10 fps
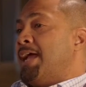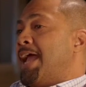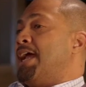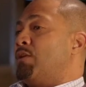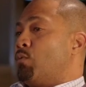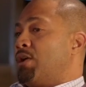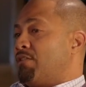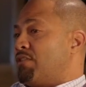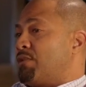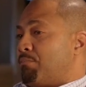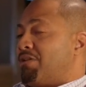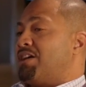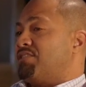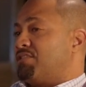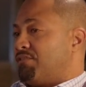and we are in the
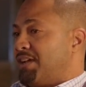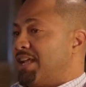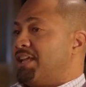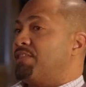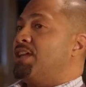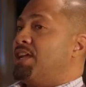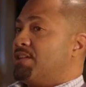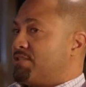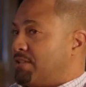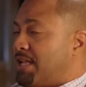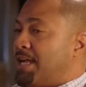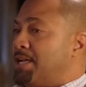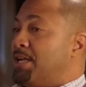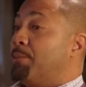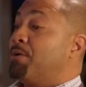process of getting things
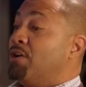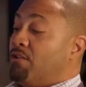lined up